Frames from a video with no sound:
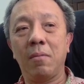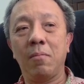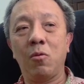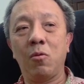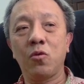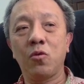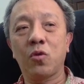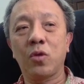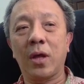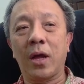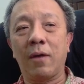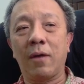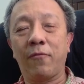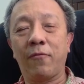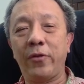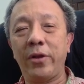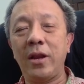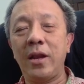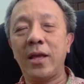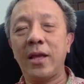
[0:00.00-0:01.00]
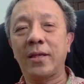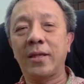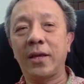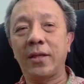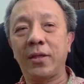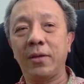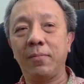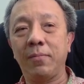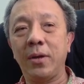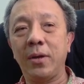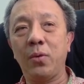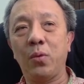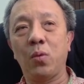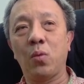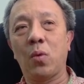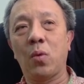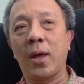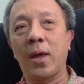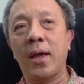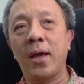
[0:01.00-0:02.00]
most are freely accessible,
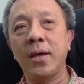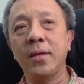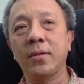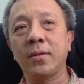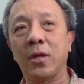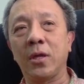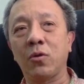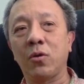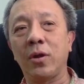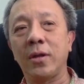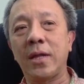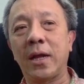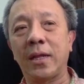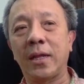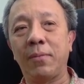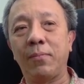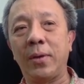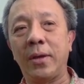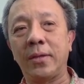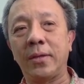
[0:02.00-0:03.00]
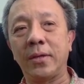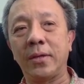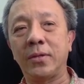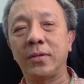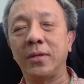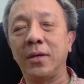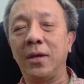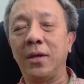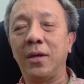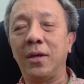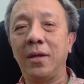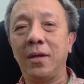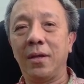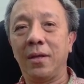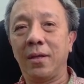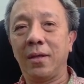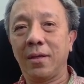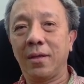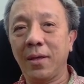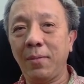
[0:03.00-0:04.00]
whereas the scholarly databases,
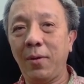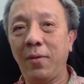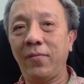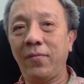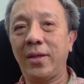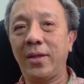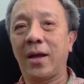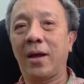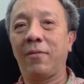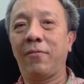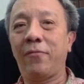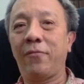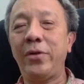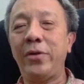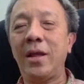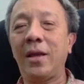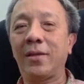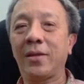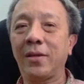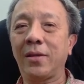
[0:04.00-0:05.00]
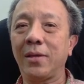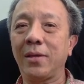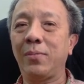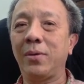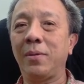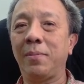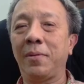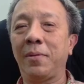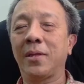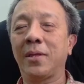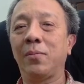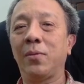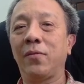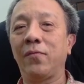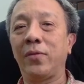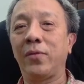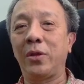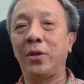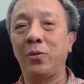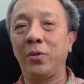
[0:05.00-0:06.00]
some of it are freely accessible, but some
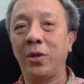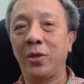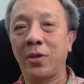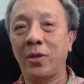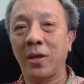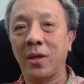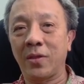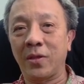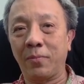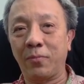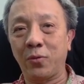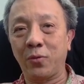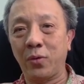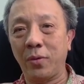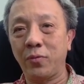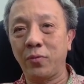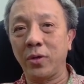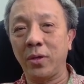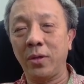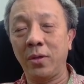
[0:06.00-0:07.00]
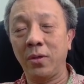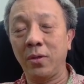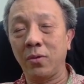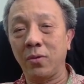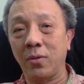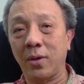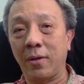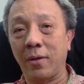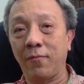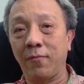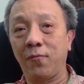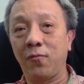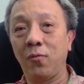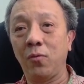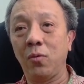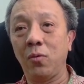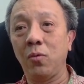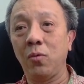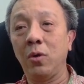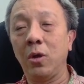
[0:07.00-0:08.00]
of it you need to have subscription to
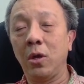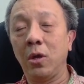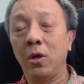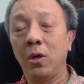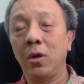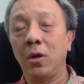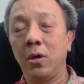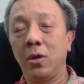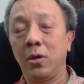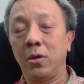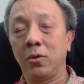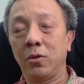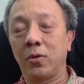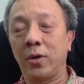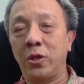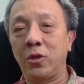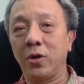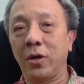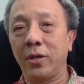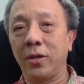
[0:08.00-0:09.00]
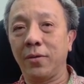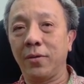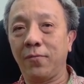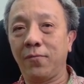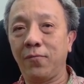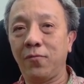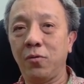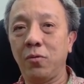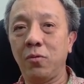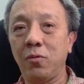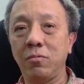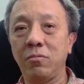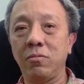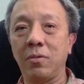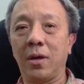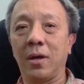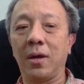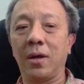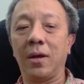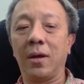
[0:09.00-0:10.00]
enjoy the
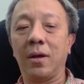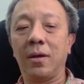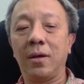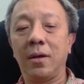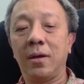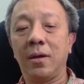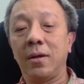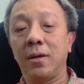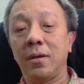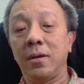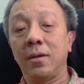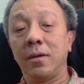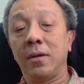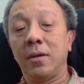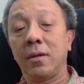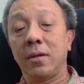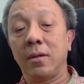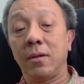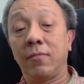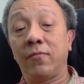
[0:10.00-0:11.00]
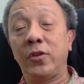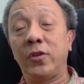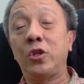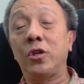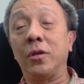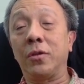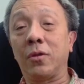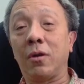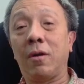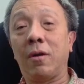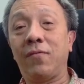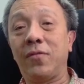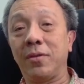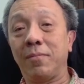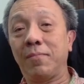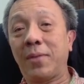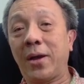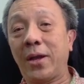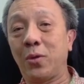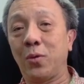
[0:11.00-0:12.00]
full features
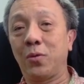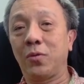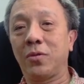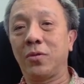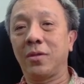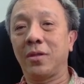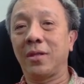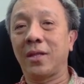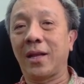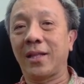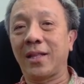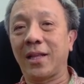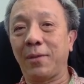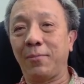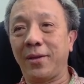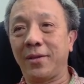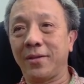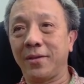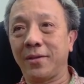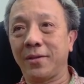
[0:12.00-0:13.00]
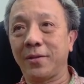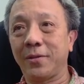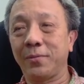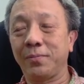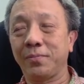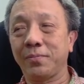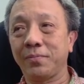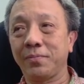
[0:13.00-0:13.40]
offered by those databases.